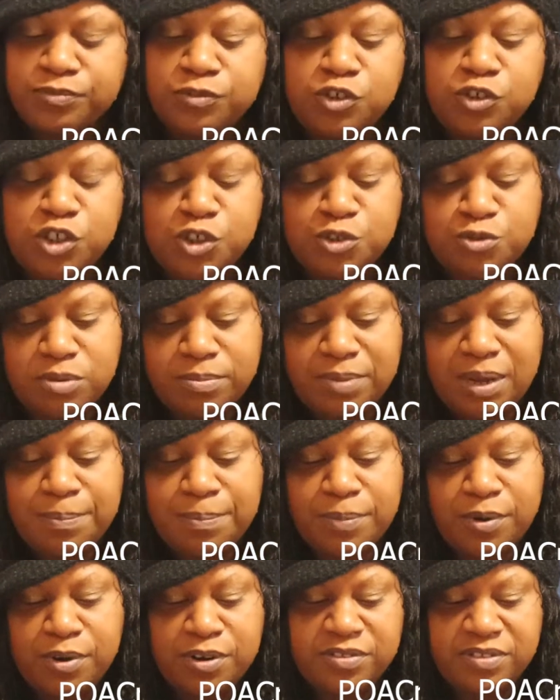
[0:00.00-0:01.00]
just
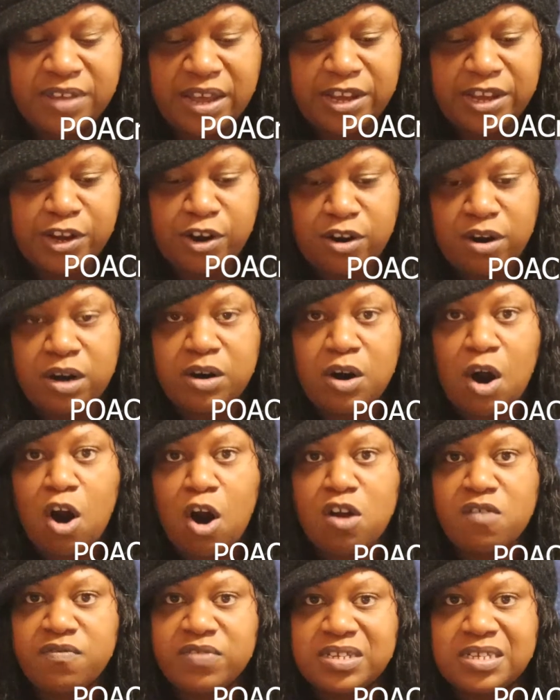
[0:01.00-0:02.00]
remember that you're in
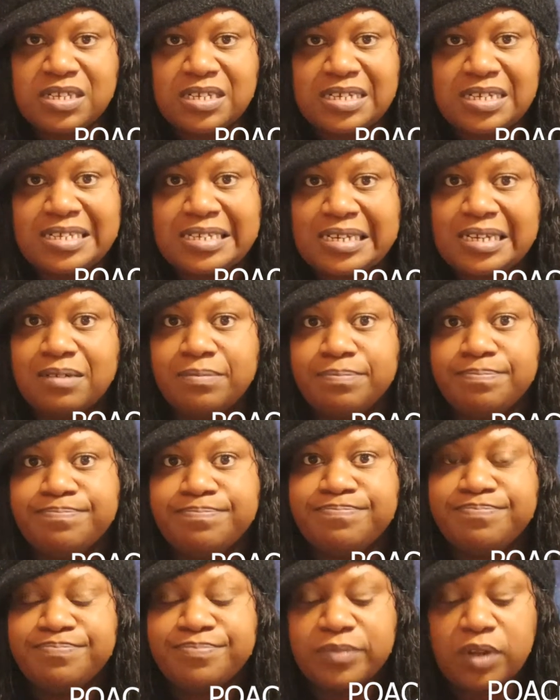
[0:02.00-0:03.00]
harvest season,
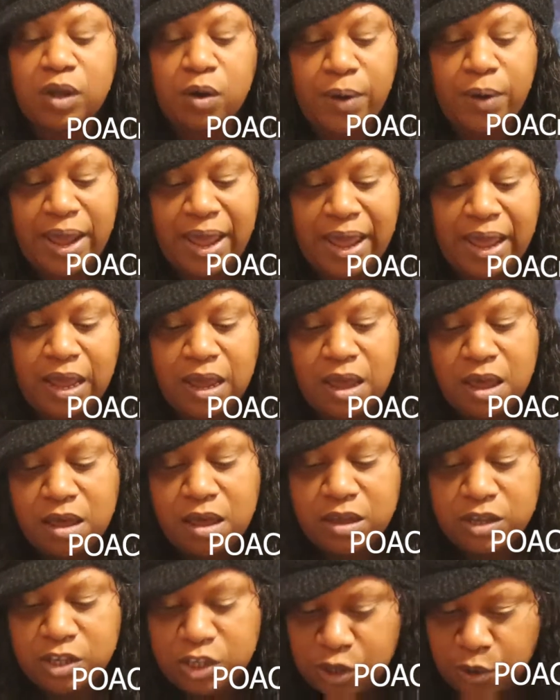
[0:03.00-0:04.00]
okay?
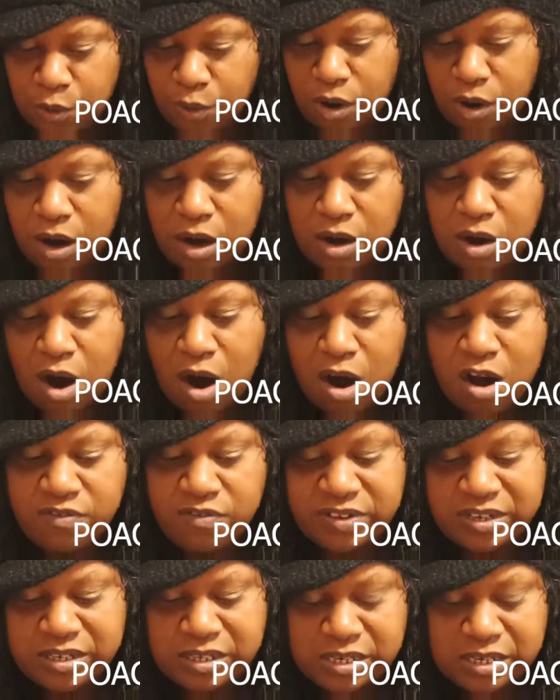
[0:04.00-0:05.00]
You're in
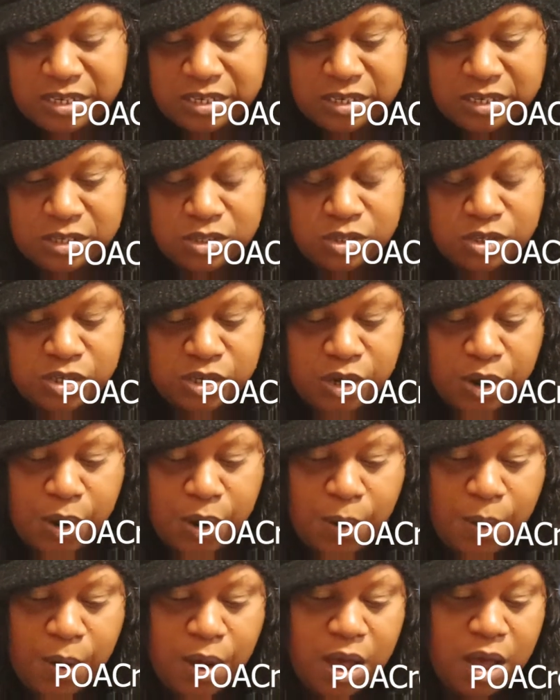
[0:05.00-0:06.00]
harvest season,
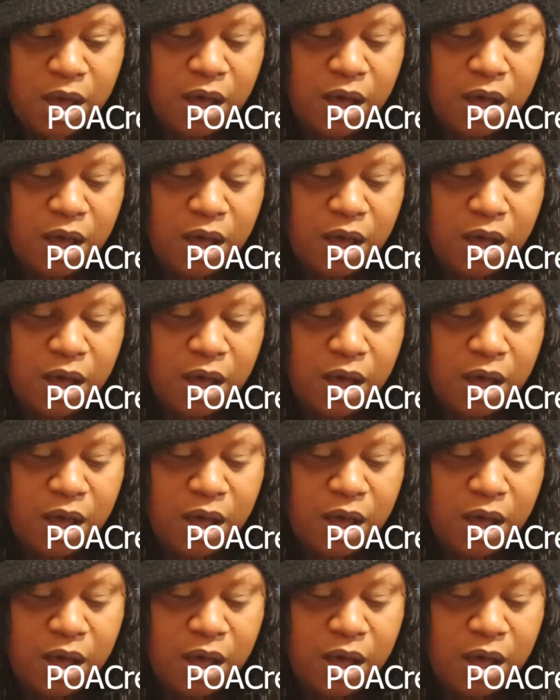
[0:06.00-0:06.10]
so,